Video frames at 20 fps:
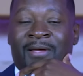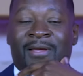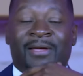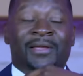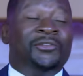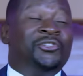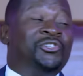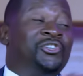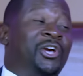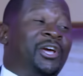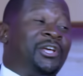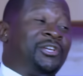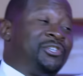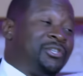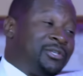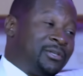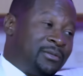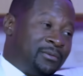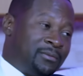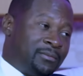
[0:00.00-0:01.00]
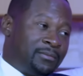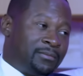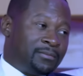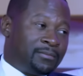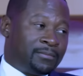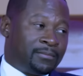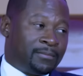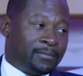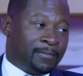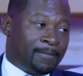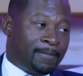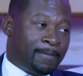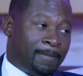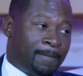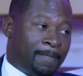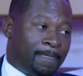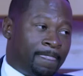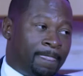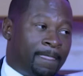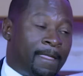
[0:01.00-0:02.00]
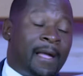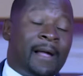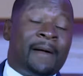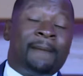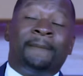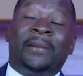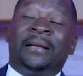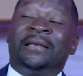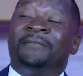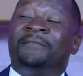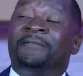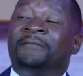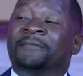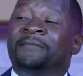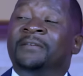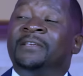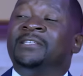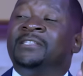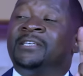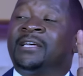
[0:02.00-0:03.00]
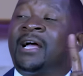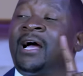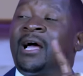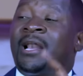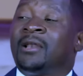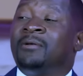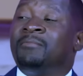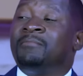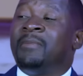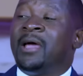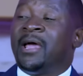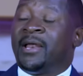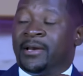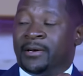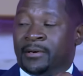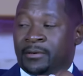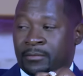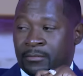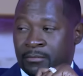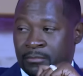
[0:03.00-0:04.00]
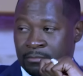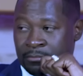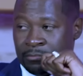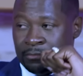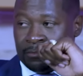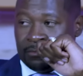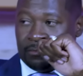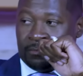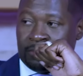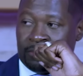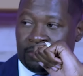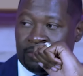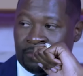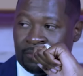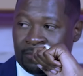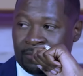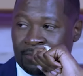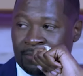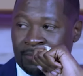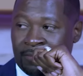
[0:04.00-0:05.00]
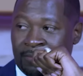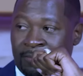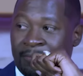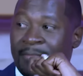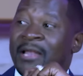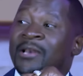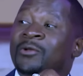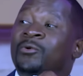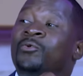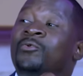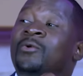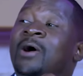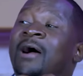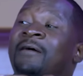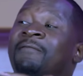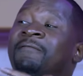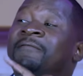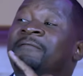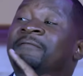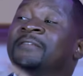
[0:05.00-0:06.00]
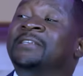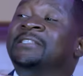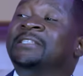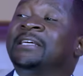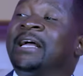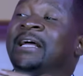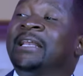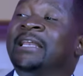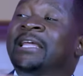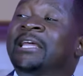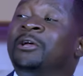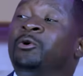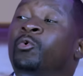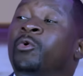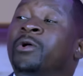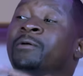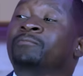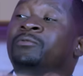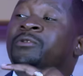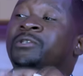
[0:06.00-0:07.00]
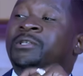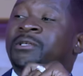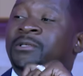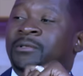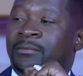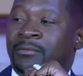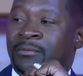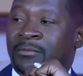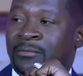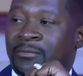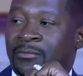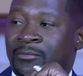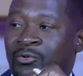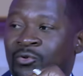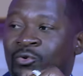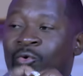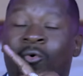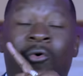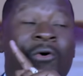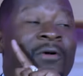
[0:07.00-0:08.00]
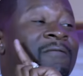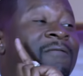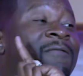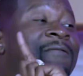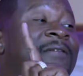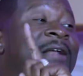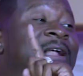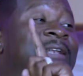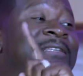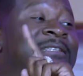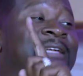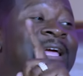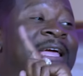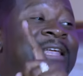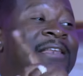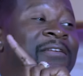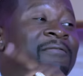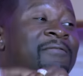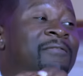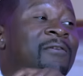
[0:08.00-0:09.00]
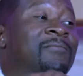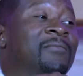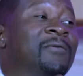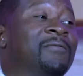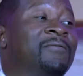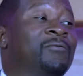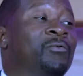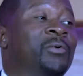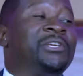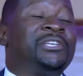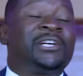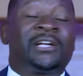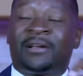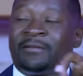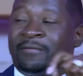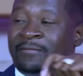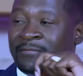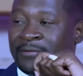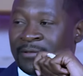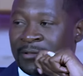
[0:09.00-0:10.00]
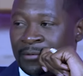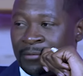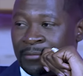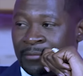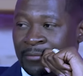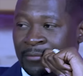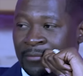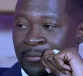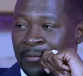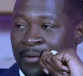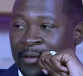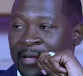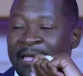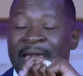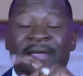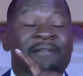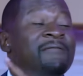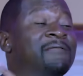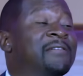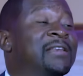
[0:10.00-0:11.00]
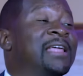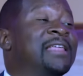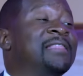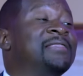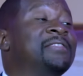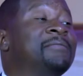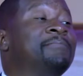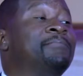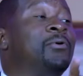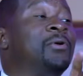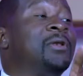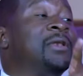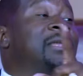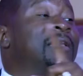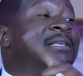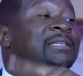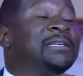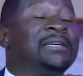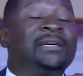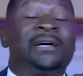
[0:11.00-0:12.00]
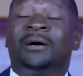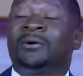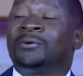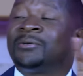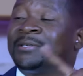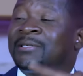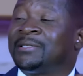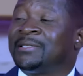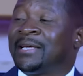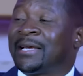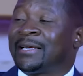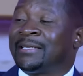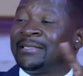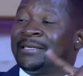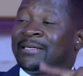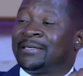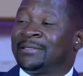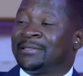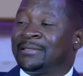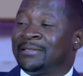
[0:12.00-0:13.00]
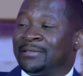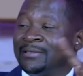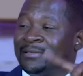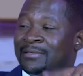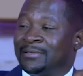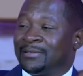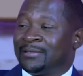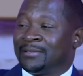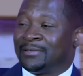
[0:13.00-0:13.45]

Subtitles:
in church, but the physical men who are physically equipped to confront any form of witchcraft, even in the political sectors.